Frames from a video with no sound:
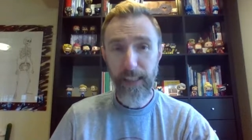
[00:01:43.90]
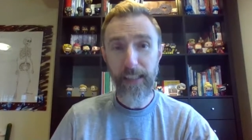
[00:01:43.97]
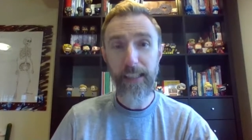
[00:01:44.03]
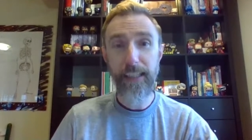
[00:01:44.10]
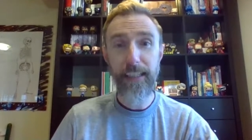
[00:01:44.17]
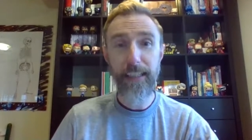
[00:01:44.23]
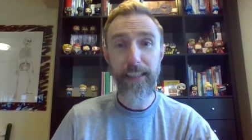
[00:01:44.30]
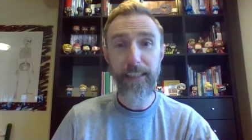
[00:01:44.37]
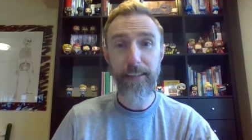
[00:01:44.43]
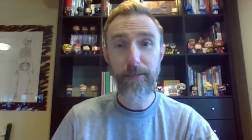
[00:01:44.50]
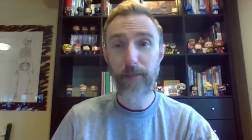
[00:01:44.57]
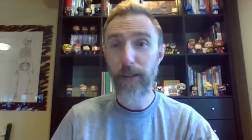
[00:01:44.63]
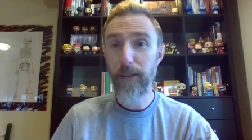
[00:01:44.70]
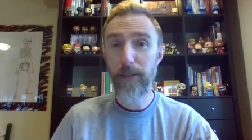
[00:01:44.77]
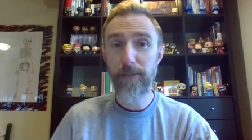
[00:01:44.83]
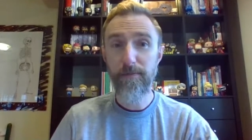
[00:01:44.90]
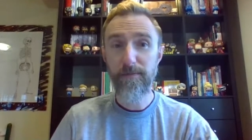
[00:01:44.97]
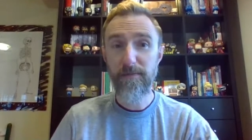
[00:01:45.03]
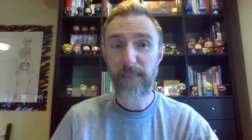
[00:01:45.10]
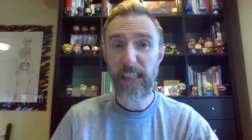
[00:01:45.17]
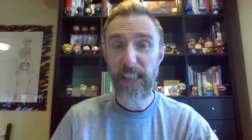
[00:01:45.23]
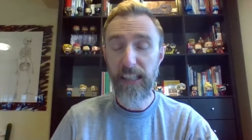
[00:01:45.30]
and we'll
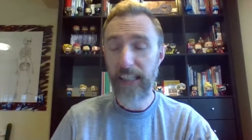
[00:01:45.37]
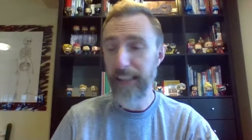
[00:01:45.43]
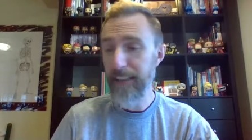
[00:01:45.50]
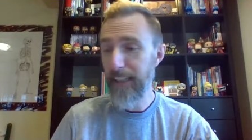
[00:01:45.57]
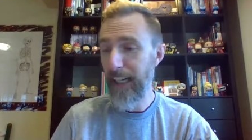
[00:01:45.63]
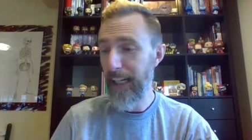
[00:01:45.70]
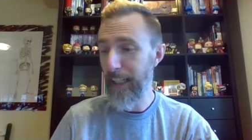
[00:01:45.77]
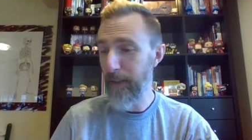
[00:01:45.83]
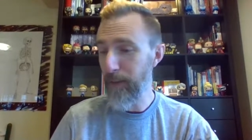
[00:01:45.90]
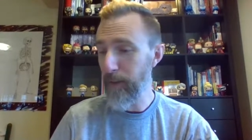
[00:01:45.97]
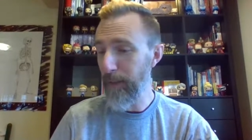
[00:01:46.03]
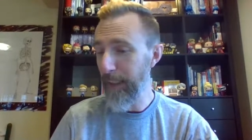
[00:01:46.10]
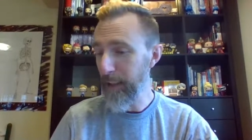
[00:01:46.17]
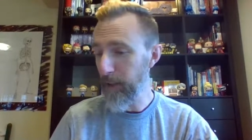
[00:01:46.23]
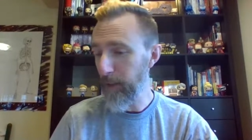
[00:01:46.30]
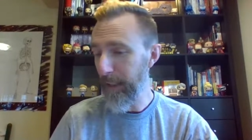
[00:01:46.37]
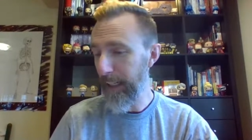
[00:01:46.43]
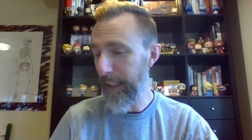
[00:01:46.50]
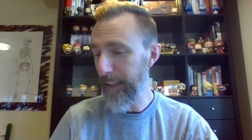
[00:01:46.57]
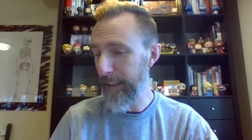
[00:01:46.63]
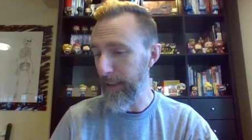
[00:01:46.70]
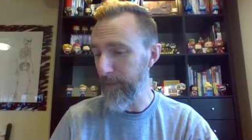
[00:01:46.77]
get things caught up the best we
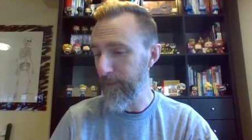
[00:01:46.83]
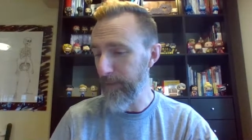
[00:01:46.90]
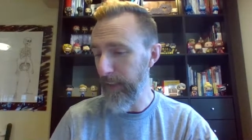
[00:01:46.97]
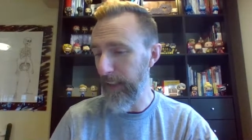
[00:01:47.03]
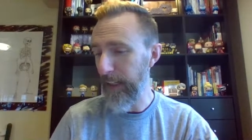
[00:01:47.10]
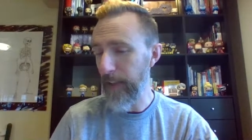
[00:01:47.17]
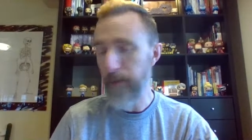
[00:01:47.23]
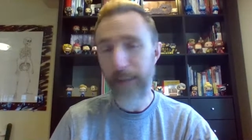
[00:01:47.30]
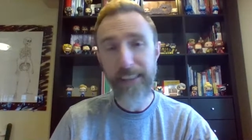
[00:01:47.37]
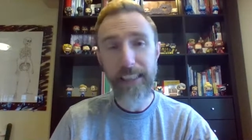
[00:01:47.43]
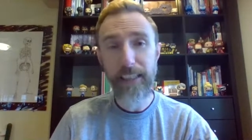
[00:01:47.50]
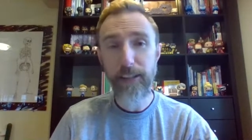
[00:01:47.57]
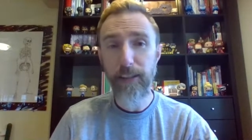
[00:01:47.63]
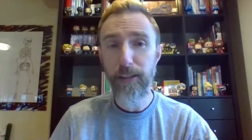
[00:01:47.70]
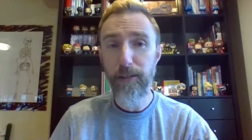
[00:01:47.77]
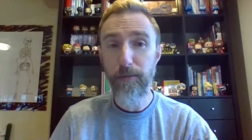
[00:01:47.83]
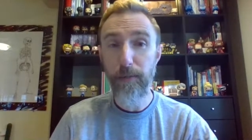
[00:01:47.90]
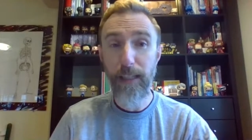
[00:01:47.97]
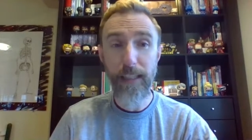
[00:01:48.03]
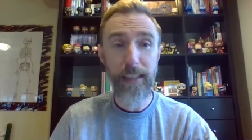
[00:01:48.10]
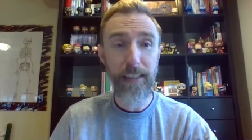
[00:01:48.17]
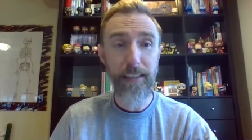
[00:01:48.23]
can here. All right, we teachers,
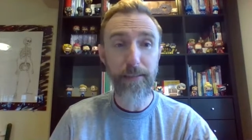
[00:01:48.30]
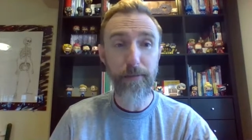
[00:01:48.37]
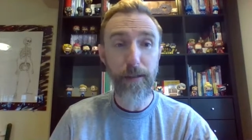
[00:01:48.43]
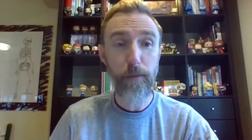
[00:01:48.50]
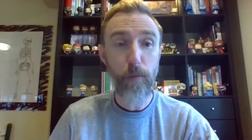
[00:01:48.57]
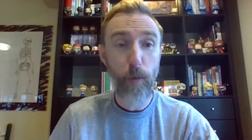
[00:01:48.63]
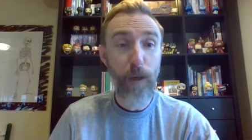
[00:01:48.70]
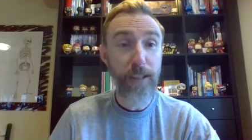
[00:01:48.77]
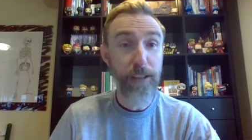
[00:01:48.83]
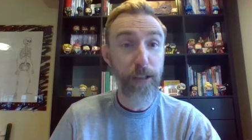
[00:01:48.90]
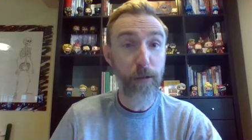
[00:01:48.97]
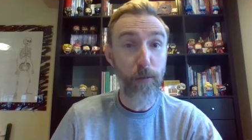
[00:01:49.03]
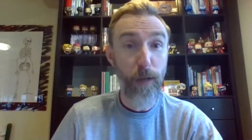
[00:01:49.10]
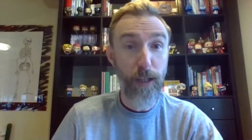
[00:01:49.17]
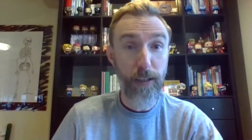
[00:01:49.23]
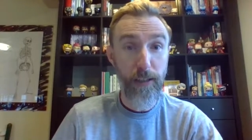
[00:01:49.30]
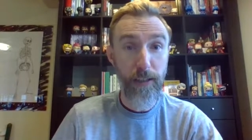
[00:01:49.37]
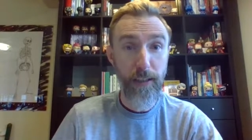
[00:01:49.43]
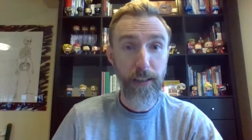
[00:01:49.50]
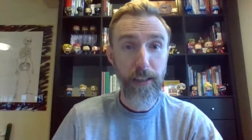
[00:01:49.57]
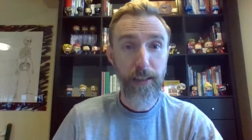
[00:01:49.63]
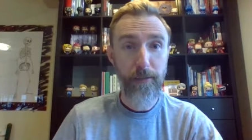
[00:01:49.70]
we want to work.
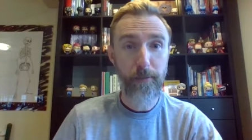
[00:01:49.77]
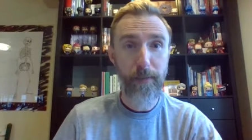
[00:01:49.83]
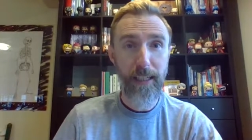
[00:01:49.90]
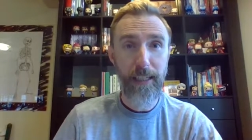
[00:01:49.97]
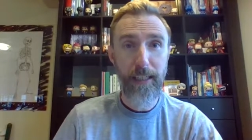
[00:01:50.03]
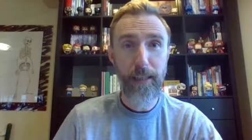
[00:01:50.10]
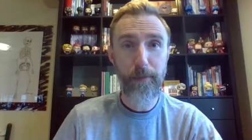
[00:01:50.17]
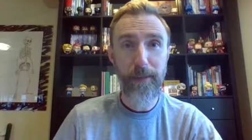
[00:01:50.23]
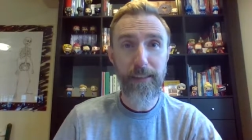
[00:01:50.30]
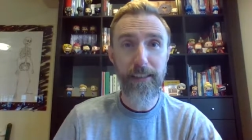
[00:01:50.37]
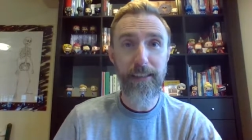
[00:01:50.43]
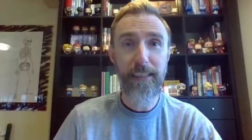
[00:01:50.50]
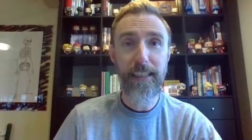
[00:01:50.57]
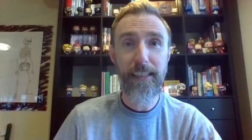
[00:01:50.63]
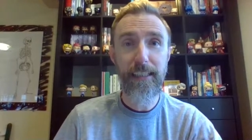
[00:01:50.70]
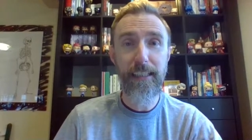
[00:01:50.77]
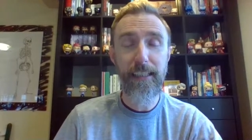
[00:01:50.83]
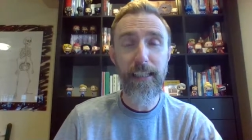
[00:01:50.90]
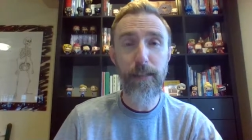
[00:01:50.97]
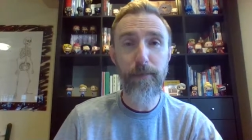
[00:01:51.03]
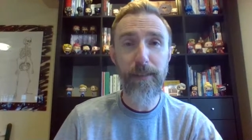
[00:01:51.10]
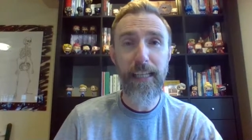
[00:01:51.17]
Me and Miss Lanika
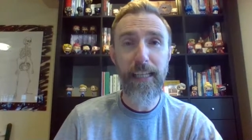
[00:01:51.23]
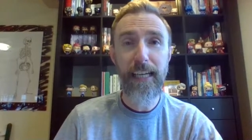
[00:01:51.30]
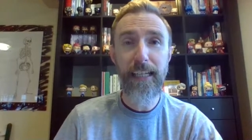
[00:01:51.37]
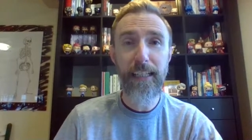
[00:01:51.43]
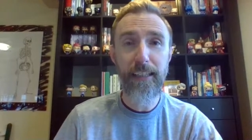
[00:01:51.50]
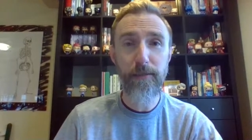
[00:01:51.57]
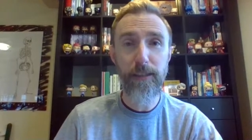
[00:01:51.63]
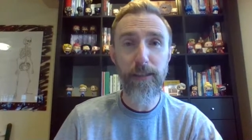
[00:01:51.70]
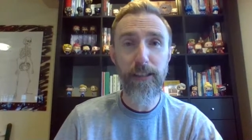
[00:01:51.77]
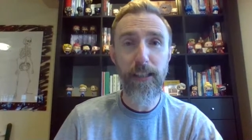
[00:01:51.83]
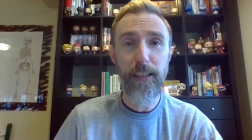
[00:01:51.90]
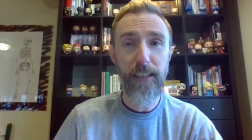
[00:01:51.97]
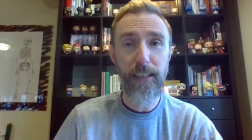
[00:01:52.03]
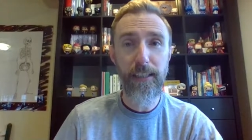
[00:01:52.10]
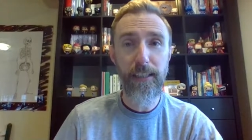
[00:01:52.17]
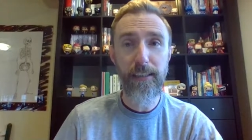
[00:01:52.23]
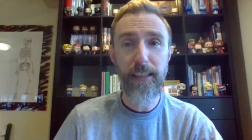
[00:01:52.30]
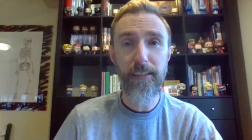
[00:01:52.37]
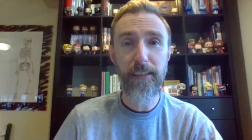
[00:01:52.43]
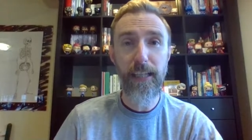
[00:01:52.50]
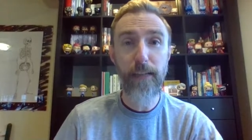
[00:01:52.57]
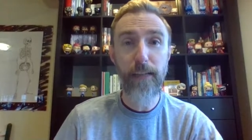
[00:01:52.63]
and Miss Hagen were talking the
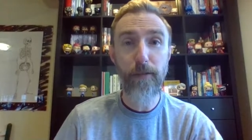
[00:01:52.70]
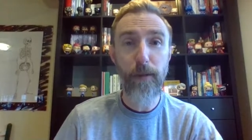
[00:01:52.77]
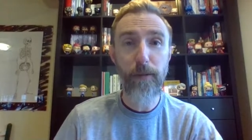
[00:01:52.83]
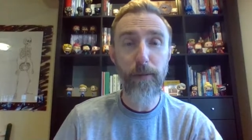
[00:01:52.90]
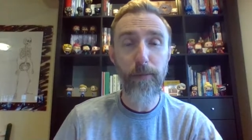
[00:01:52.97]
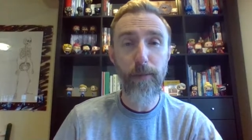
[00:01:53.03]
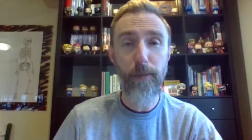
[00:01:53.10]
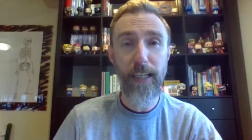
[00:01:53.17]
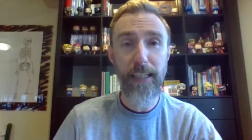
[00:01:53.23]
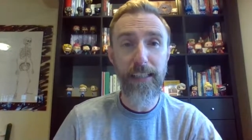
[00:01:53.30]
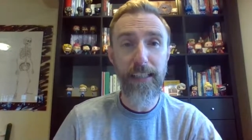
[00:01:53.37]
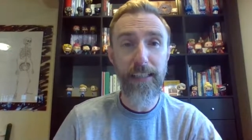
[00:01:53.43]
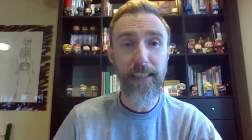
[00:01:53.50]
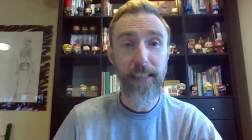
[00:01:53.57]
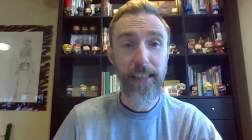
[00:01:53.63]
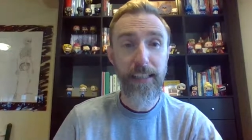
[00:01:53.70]
other day when we were planning